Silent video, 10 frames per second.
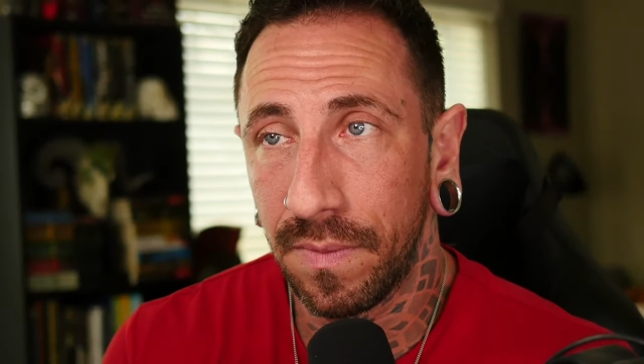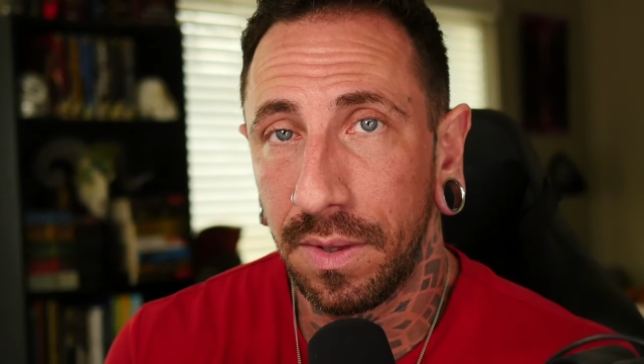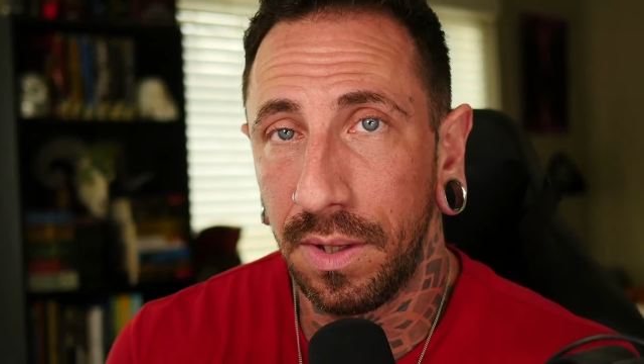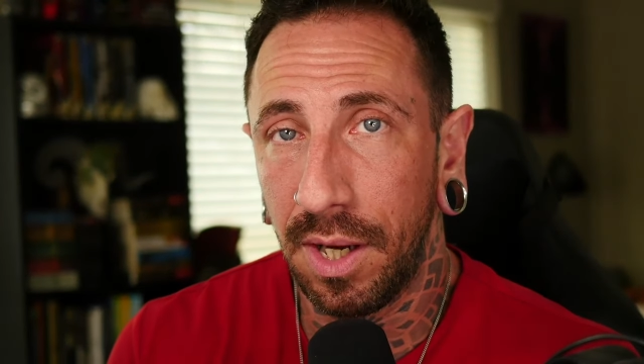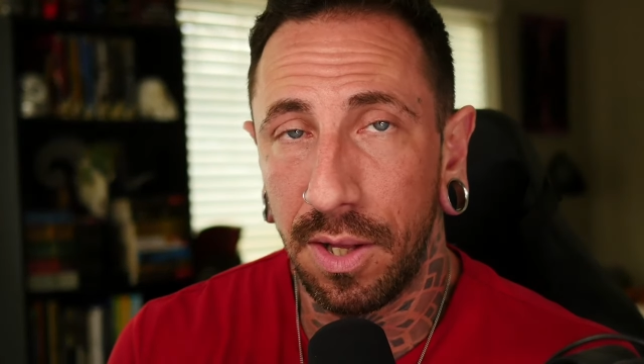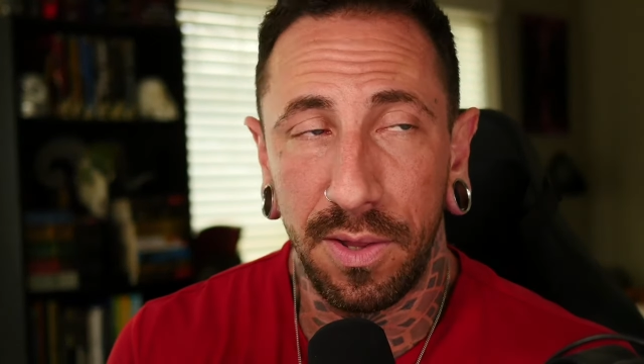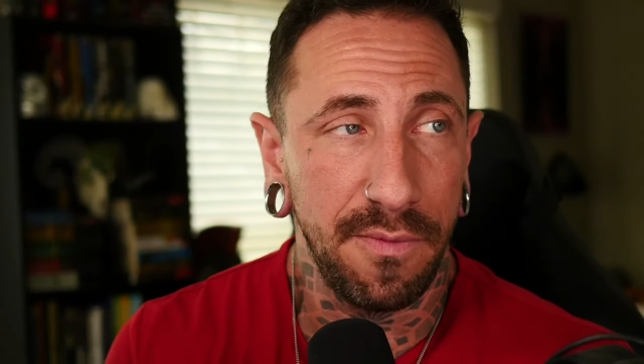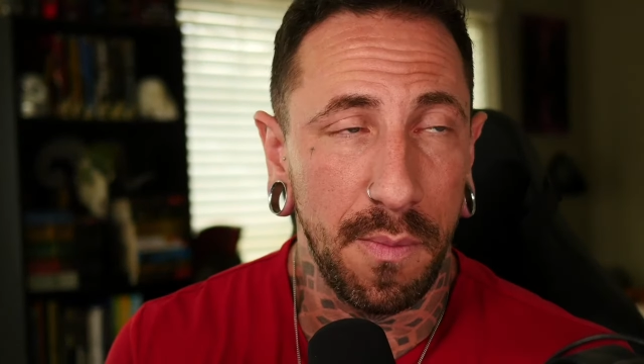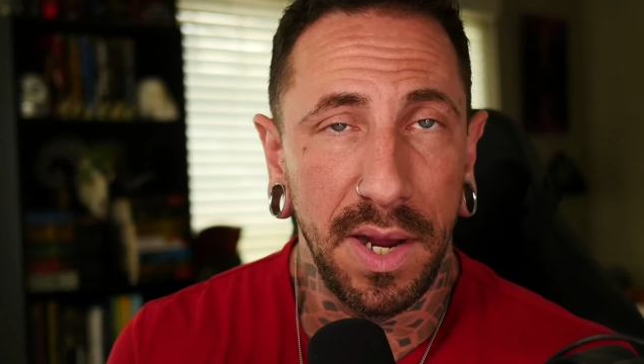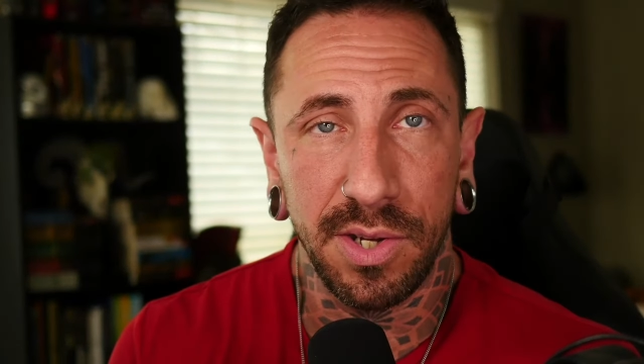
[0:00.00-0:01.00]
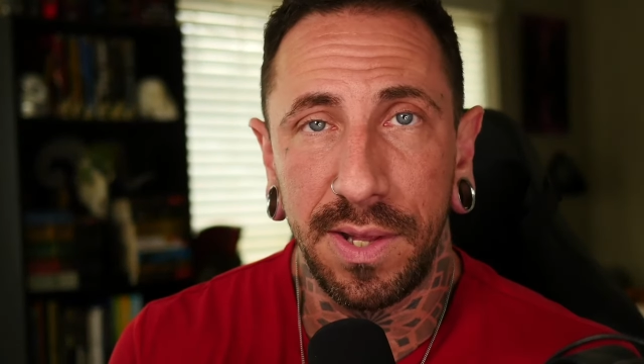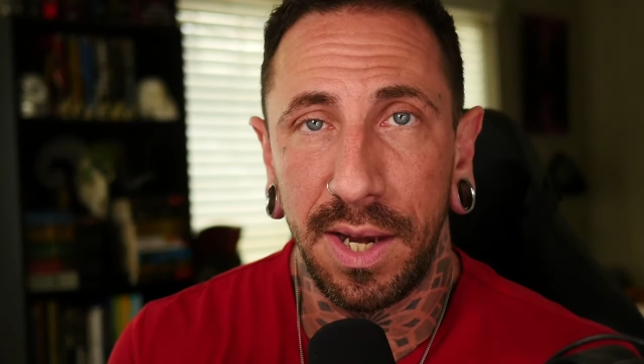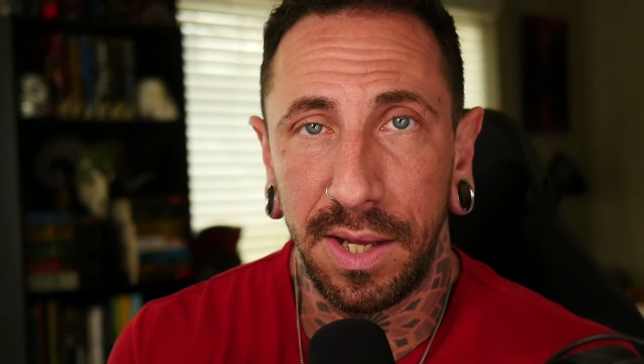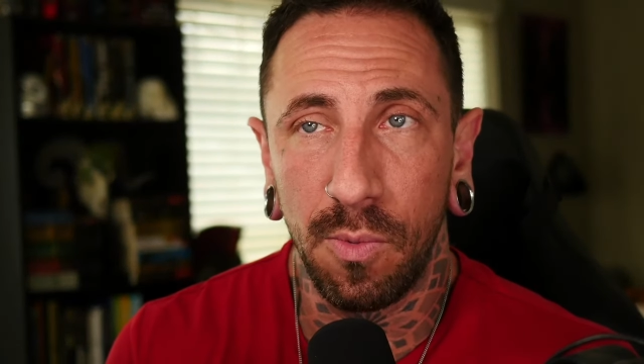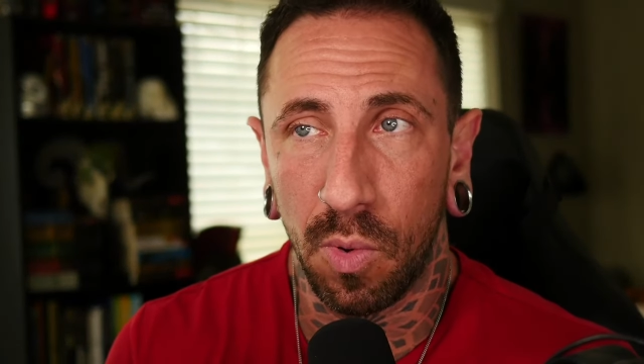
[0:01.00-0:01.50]
you know, the information
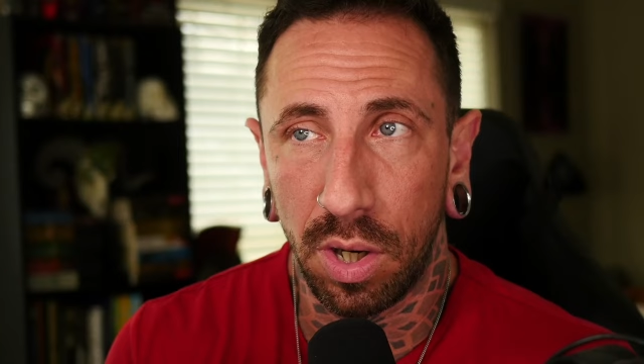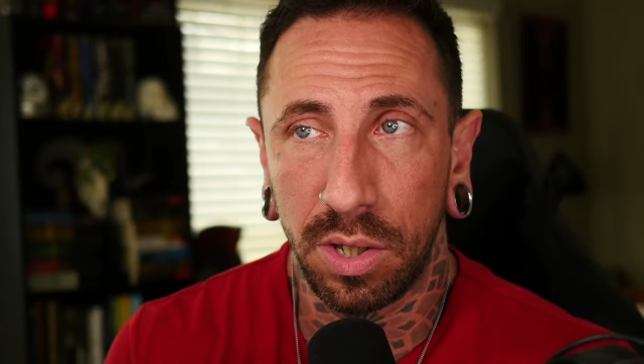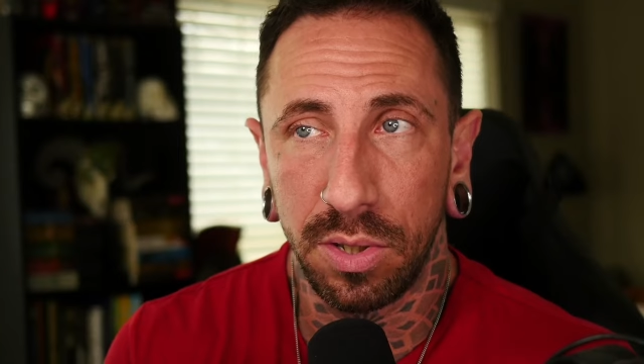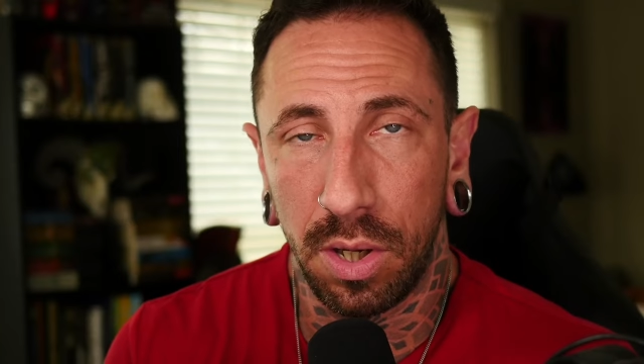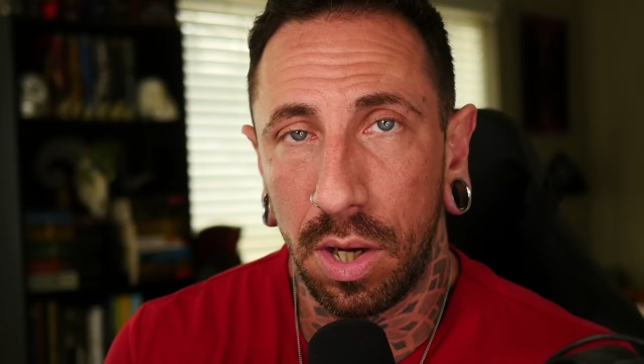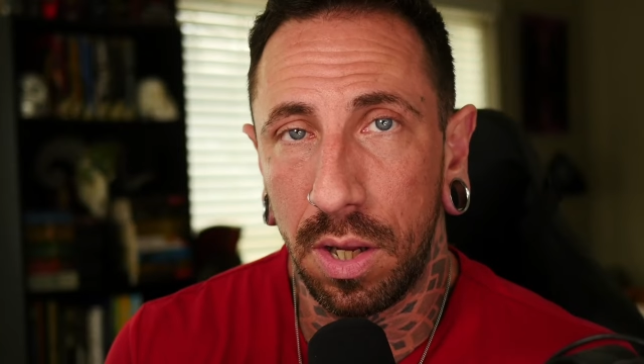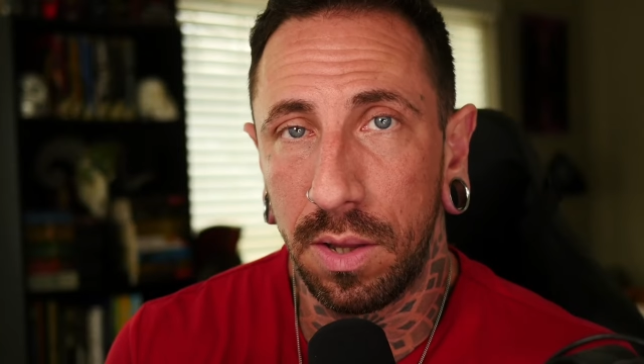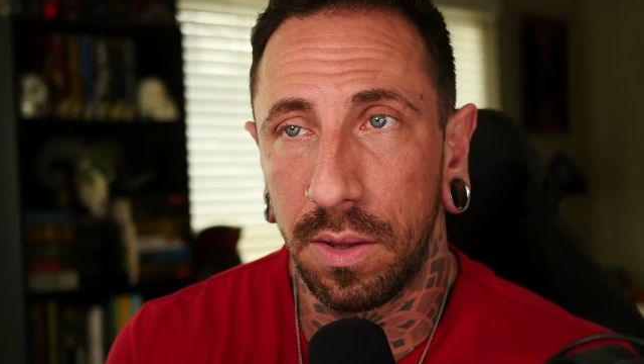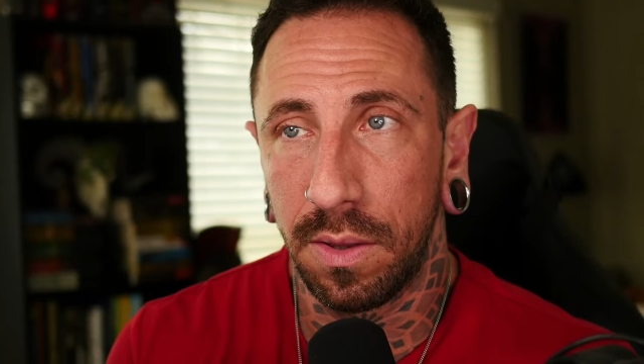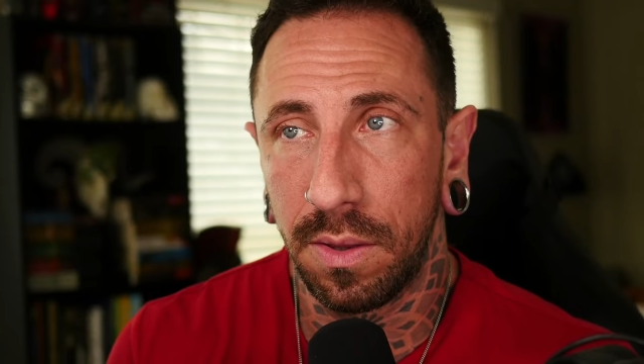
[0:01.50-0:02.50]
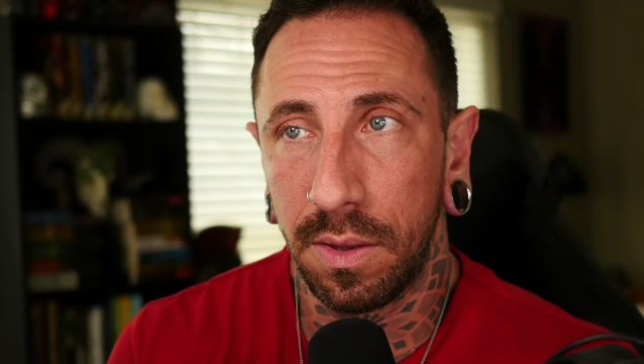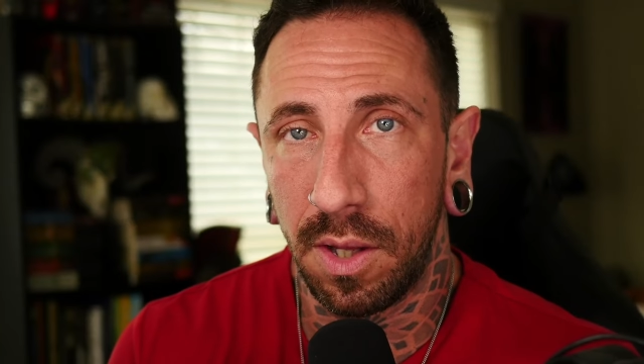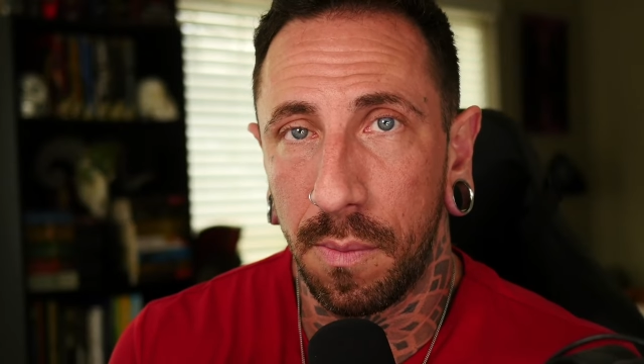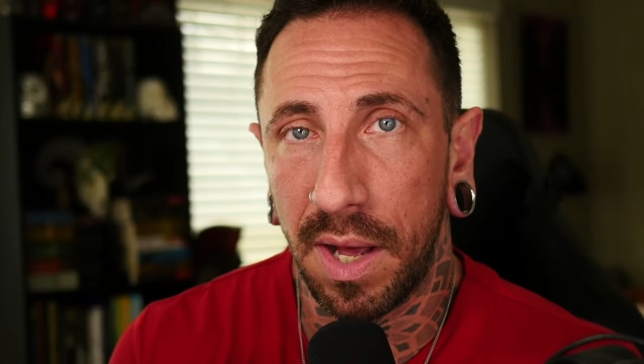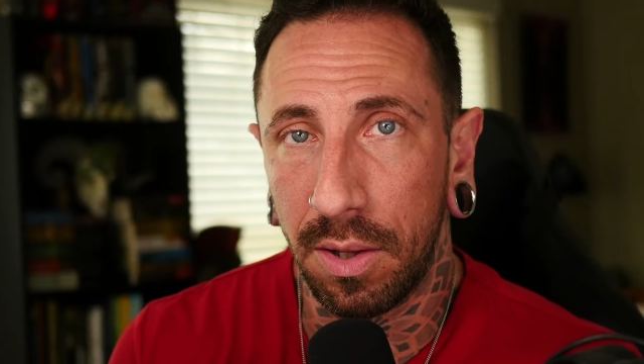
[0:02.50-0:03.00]
that he worked on
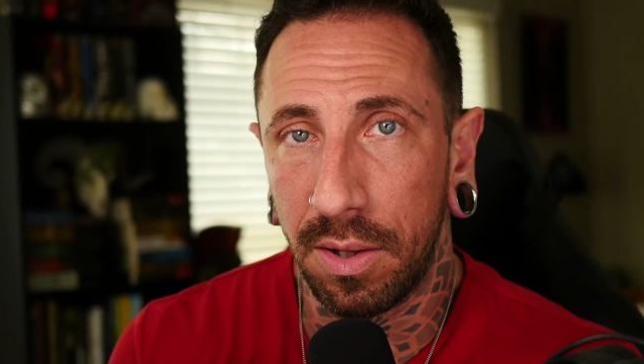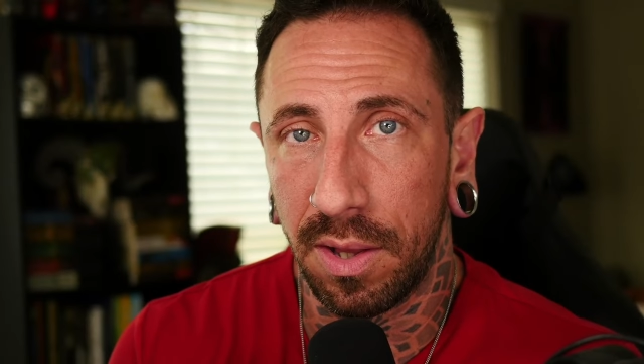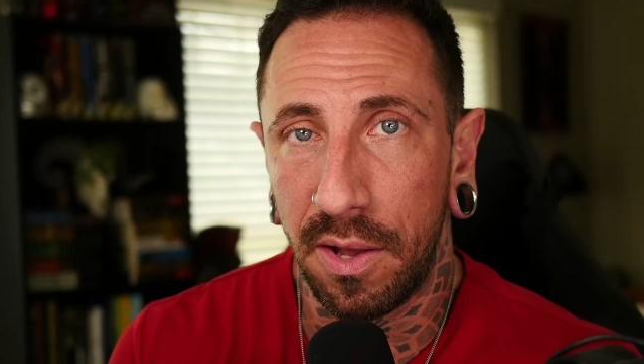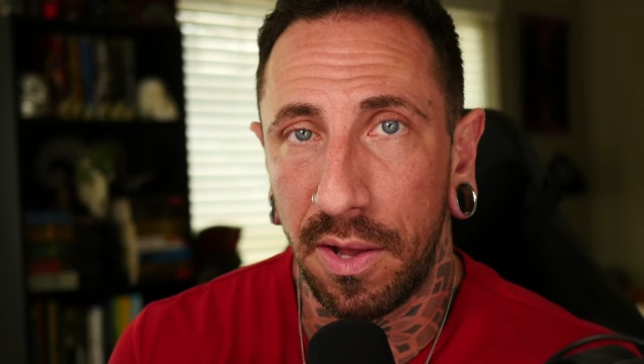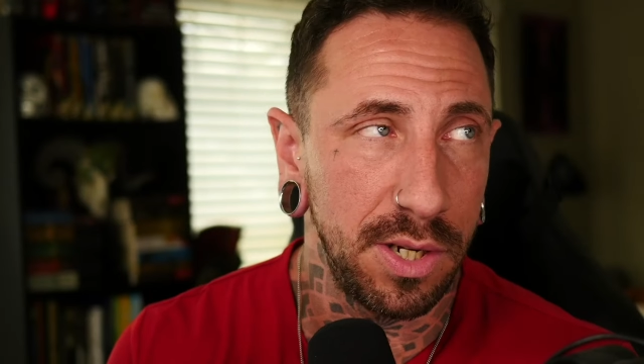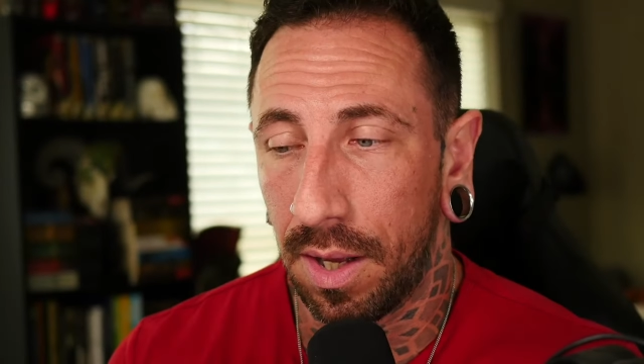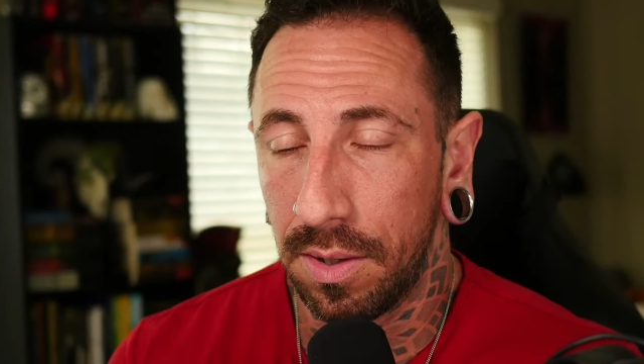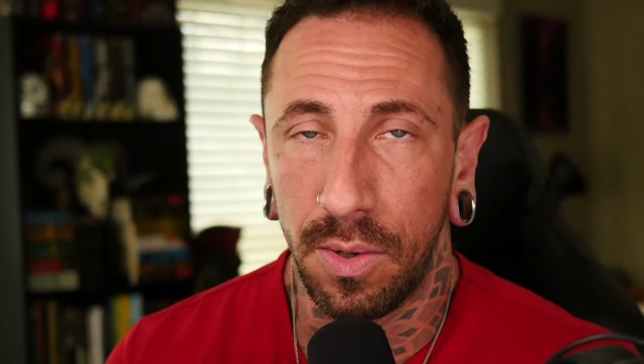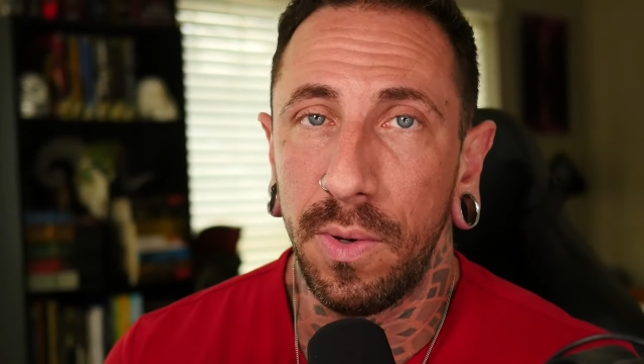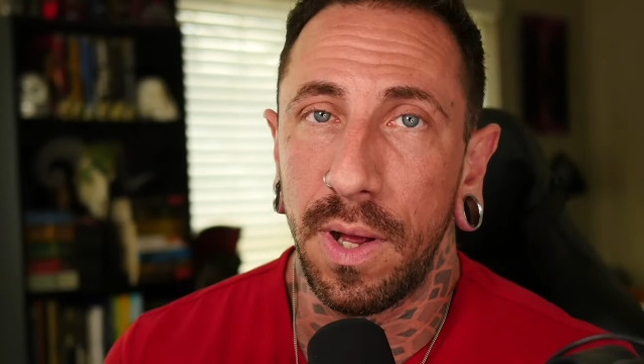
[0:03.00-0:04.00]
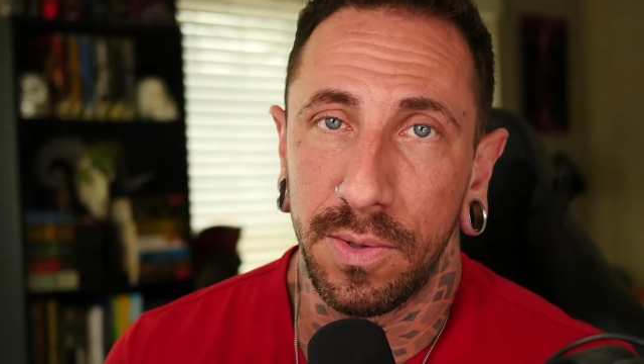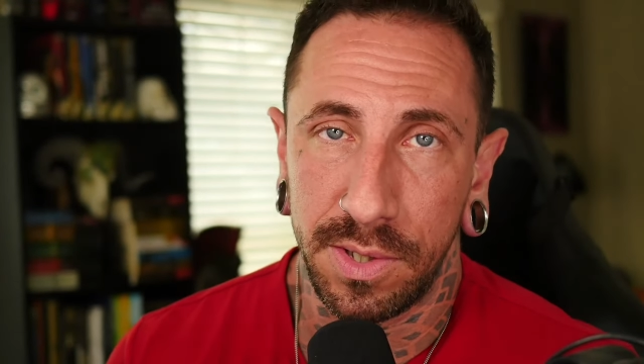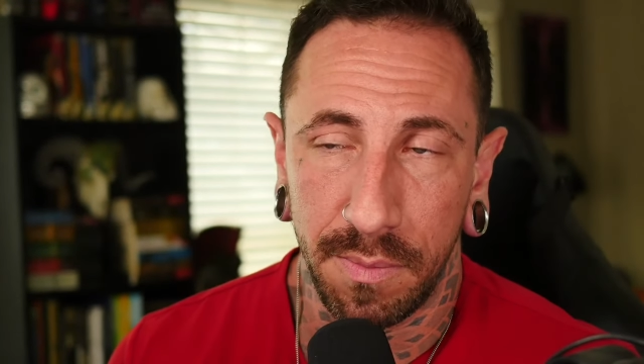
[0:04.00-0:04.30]
the Apollo 11 mission, who knows?